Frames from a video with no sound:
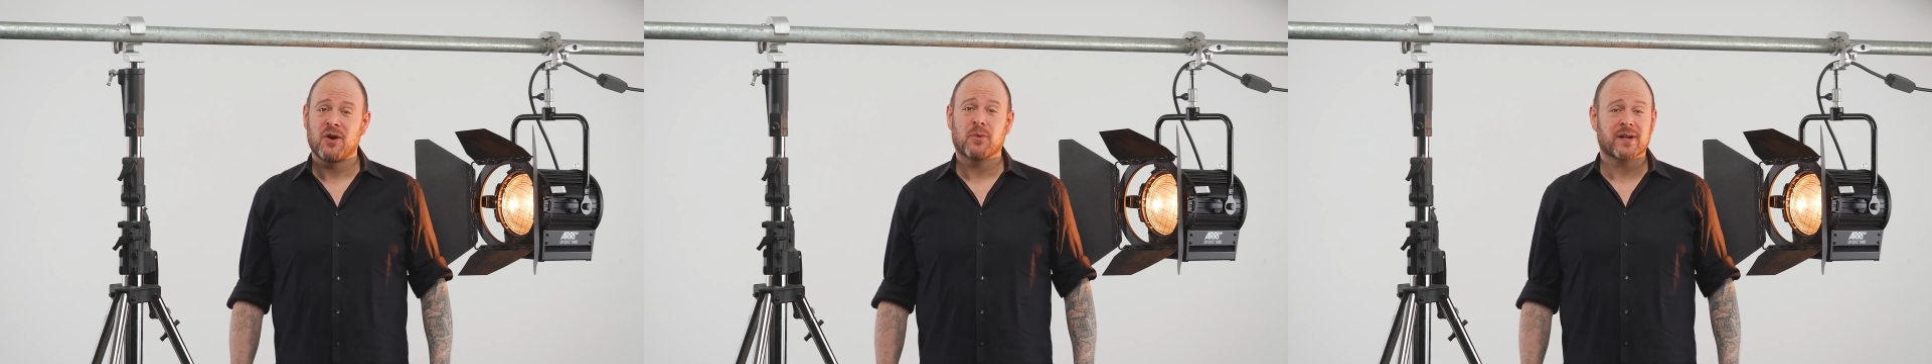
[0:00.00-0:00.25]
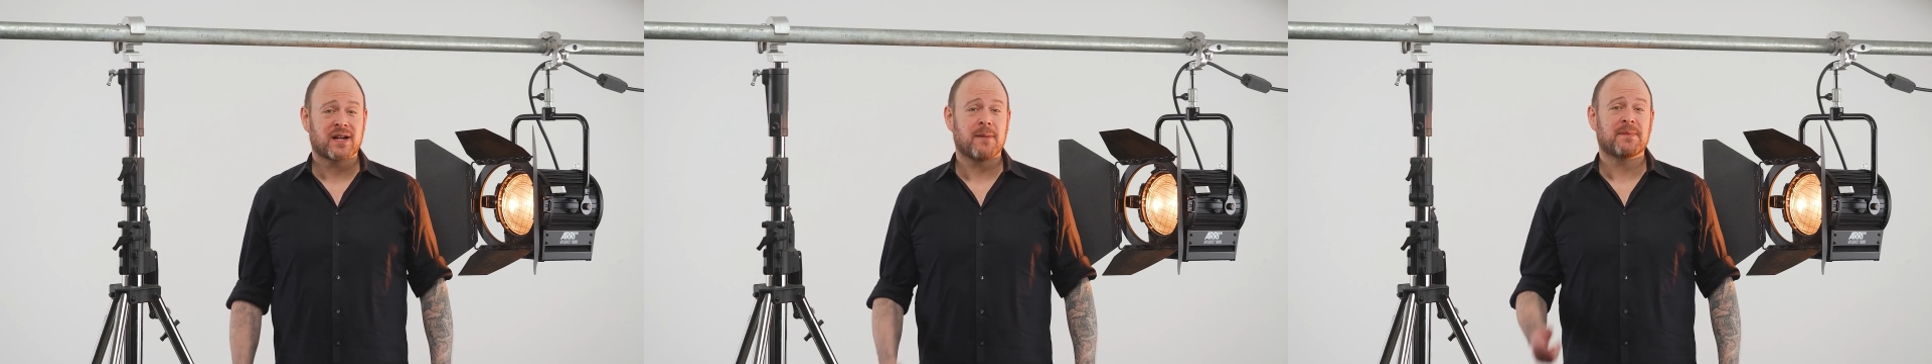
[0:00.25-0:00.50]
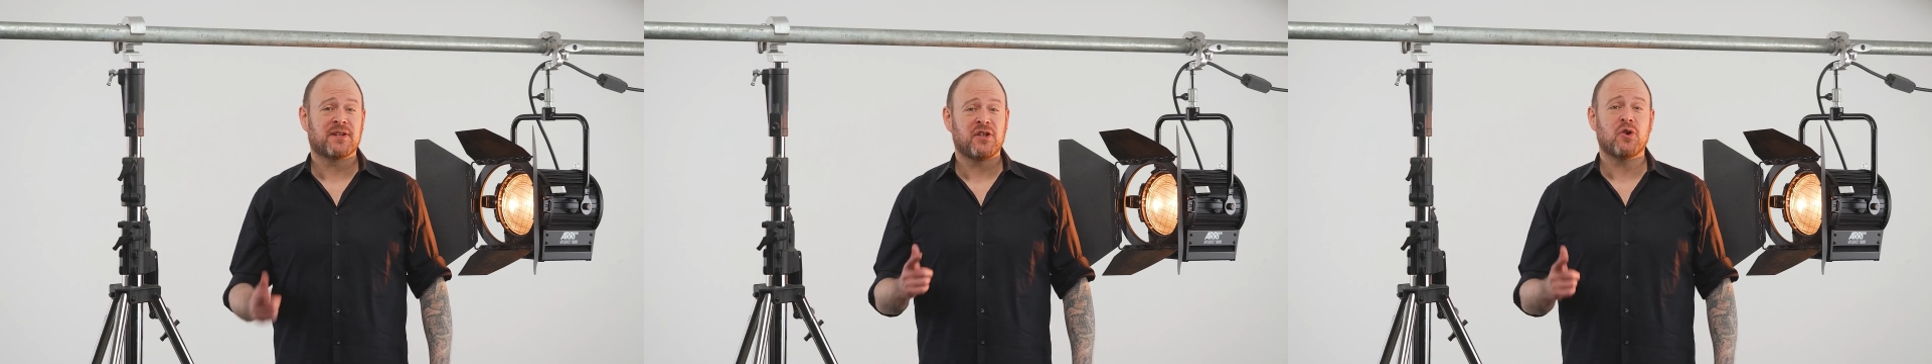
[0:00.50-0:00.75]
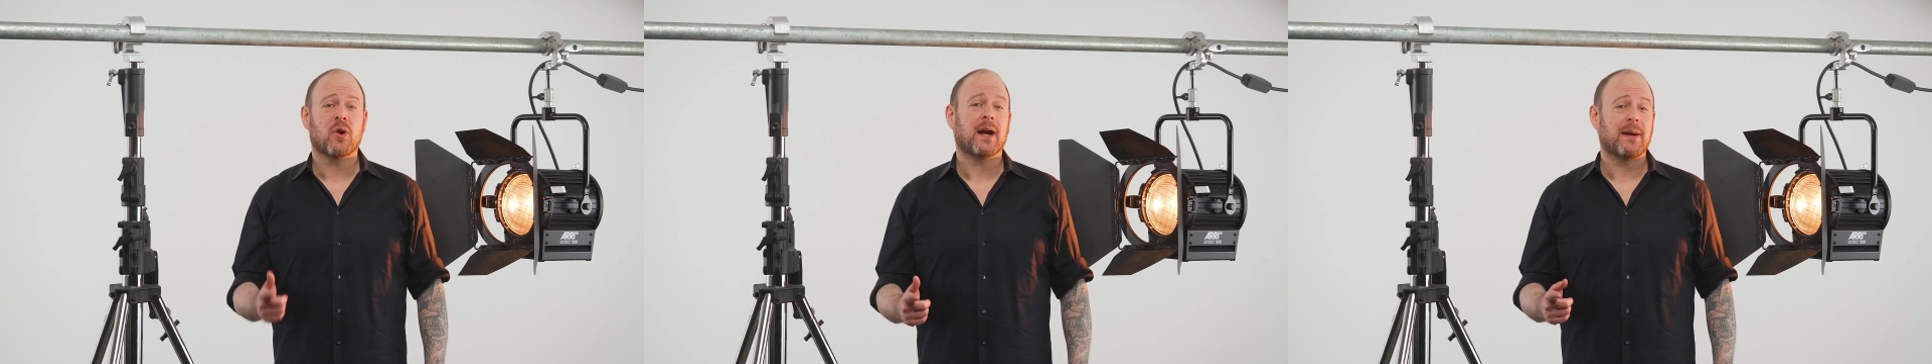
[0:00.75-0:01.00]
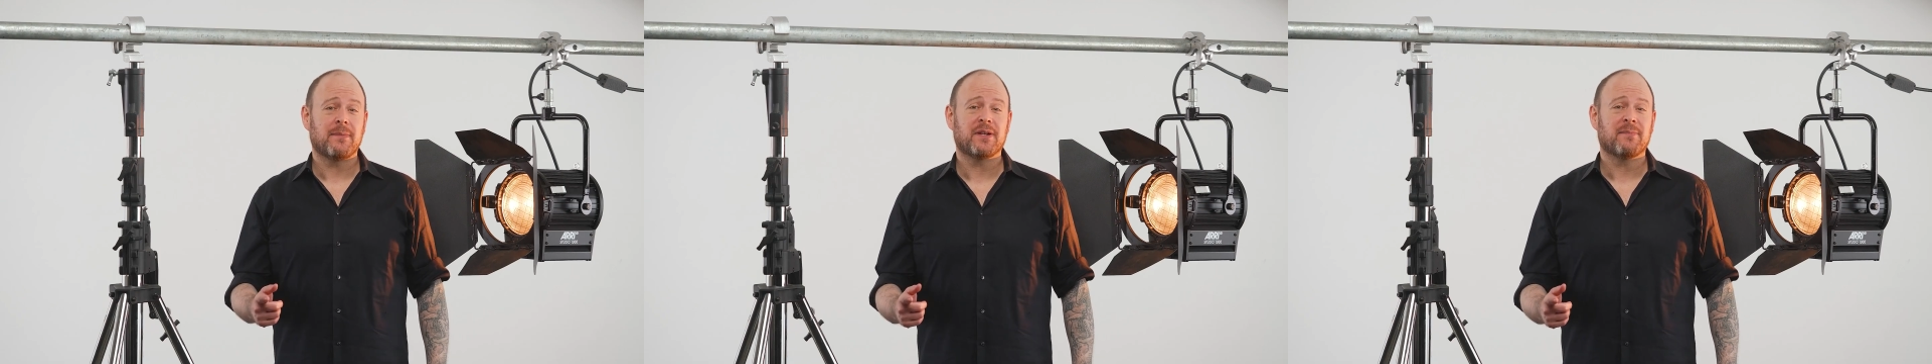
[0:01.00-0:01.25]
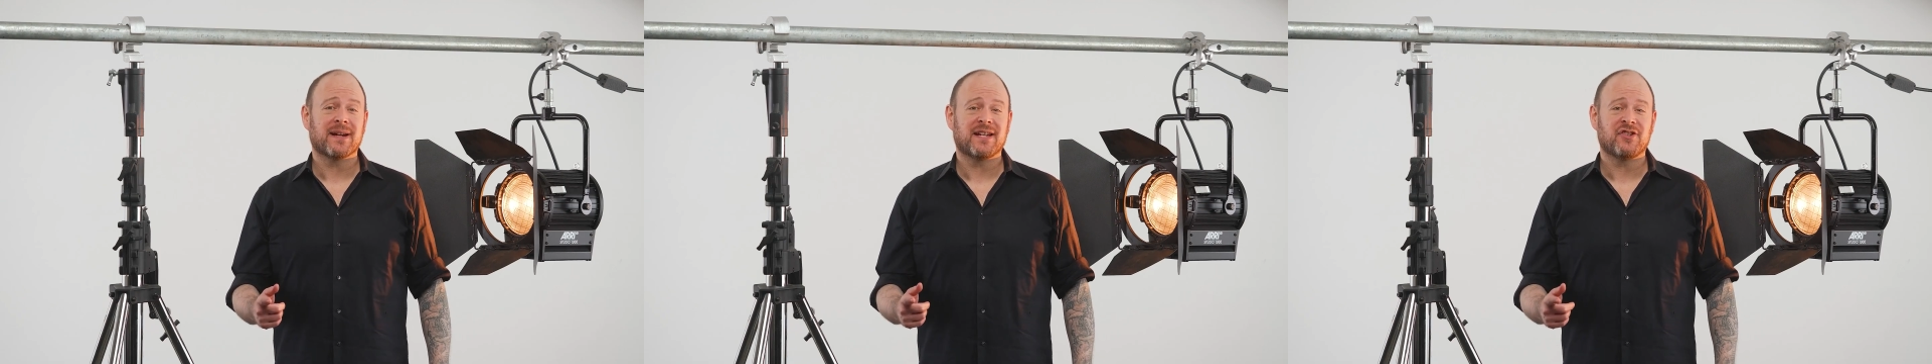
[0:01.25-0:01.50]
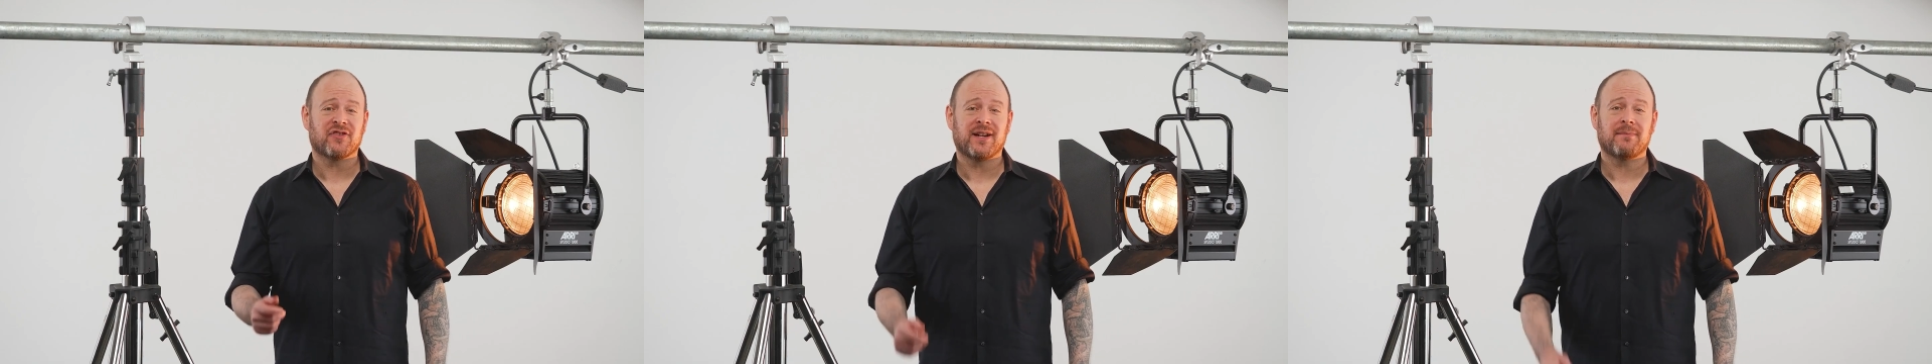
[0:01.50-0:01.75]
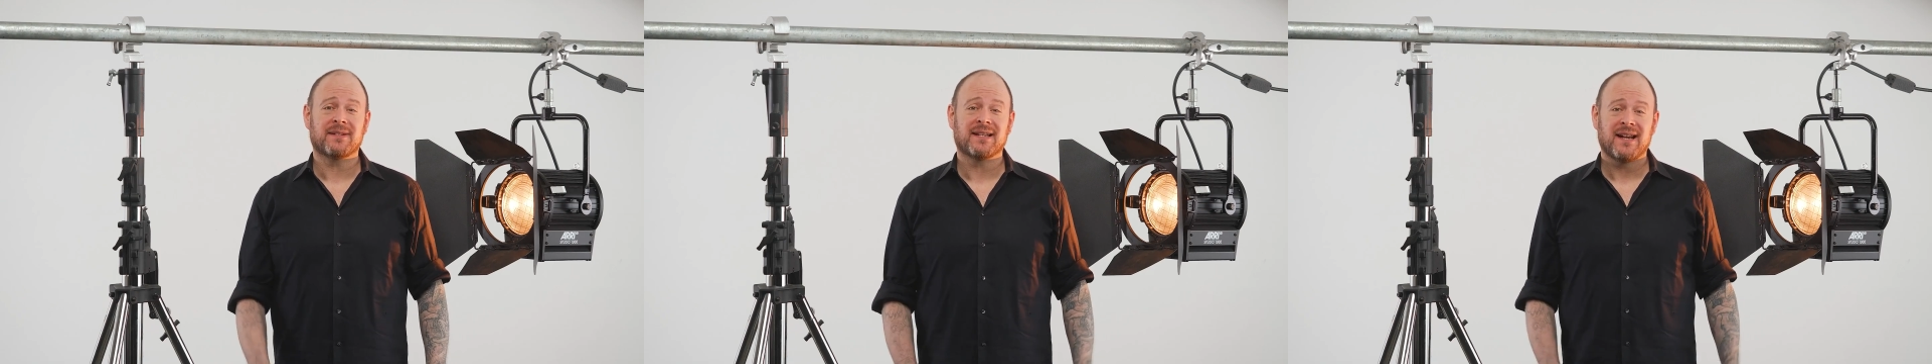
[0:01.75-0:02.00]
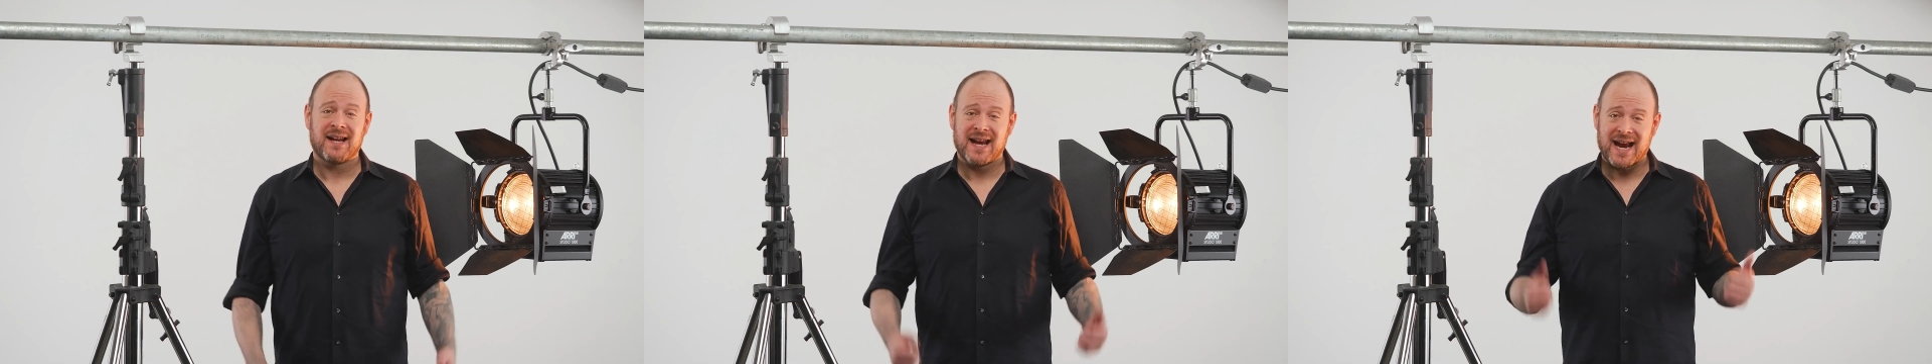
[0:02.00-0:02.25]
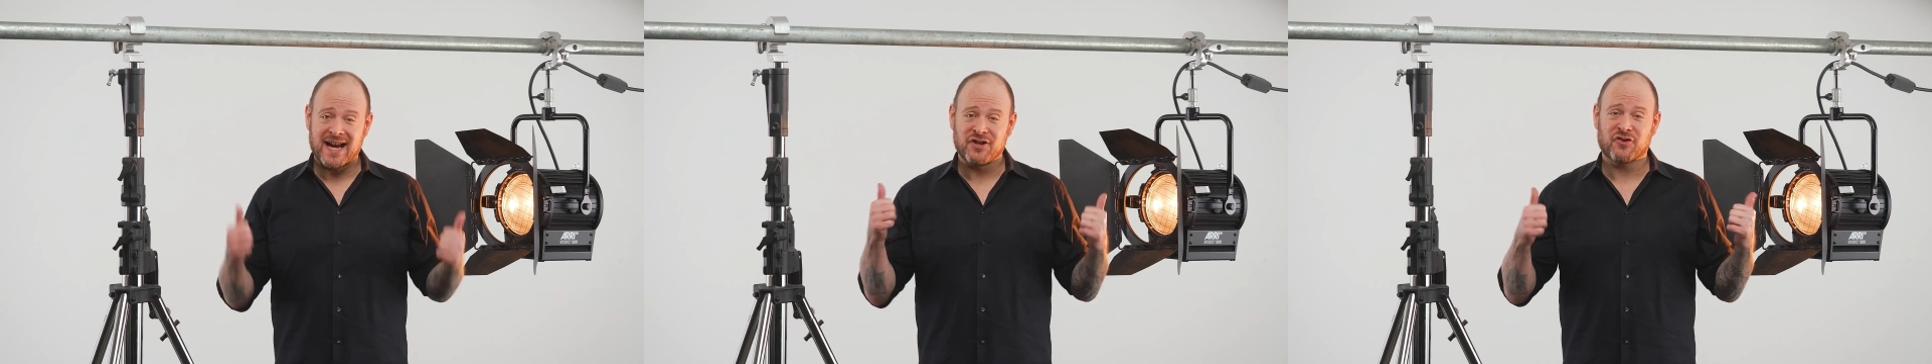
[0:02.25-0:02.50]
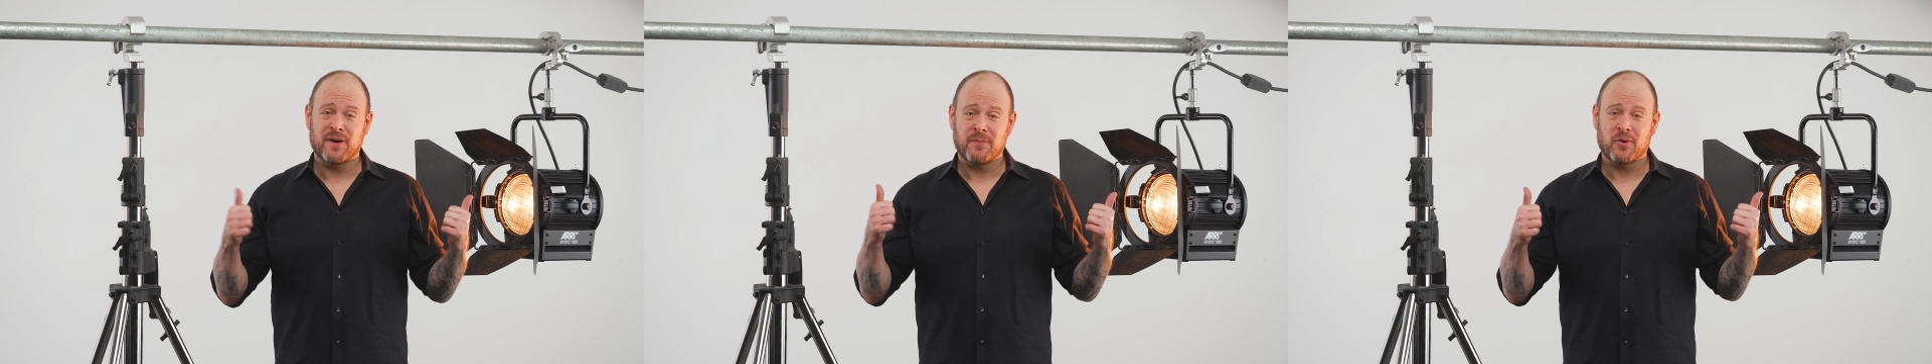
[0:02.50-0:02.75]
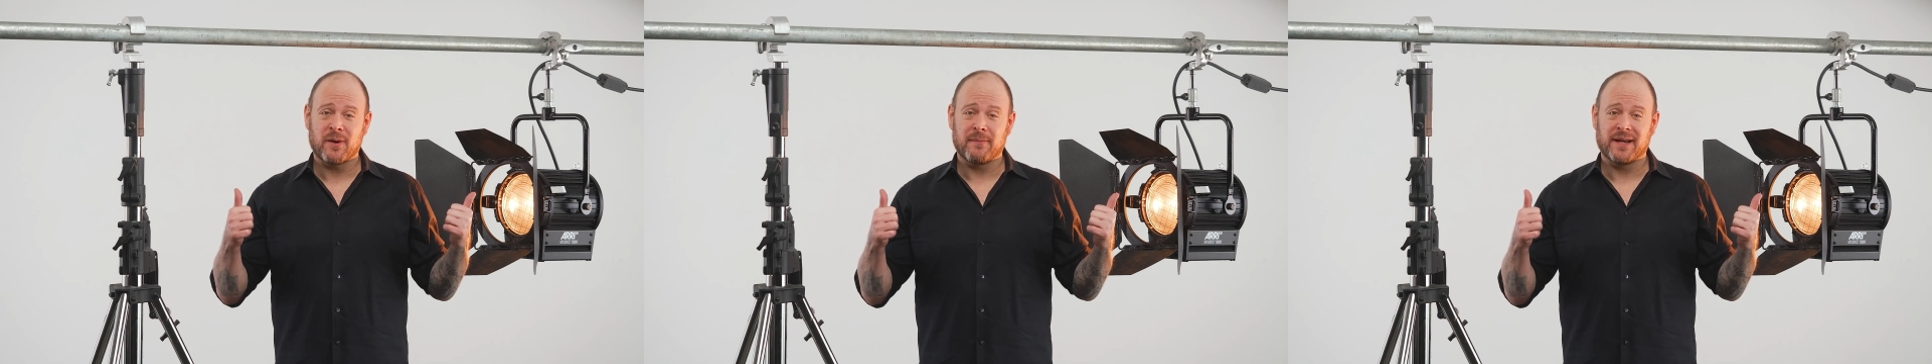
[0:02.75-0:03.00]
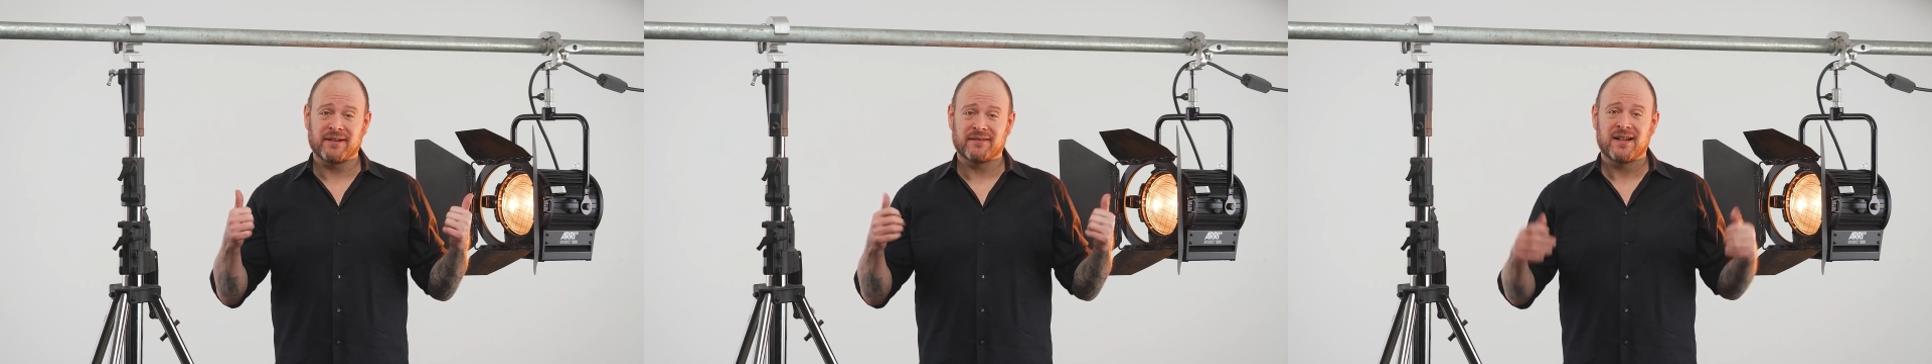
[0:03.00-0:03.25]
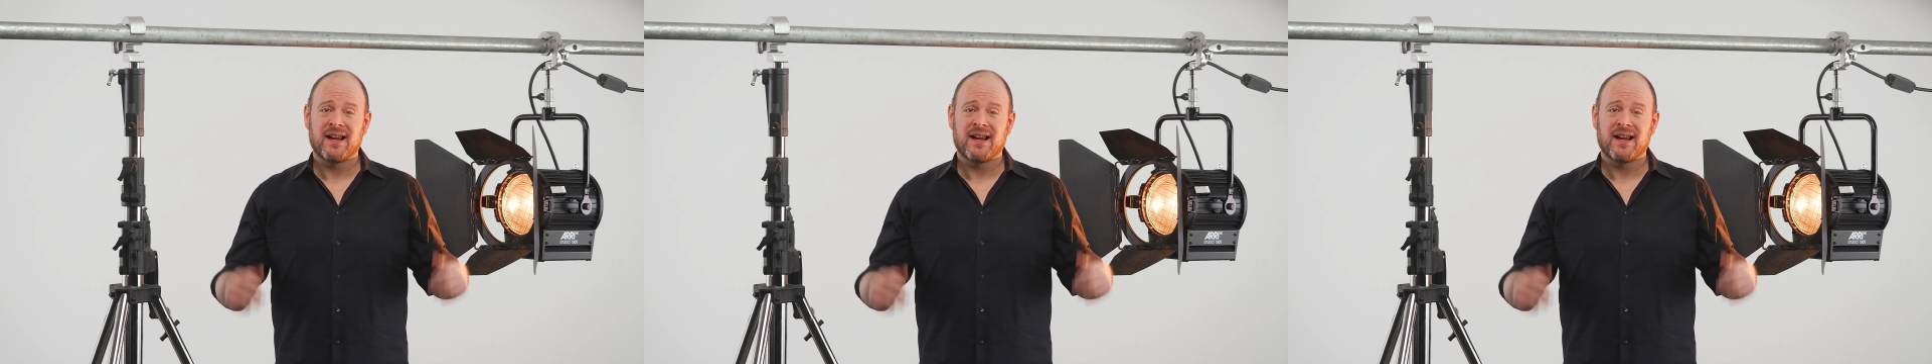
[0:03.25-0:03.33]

When it comes to your image making dreams and your grip equipment,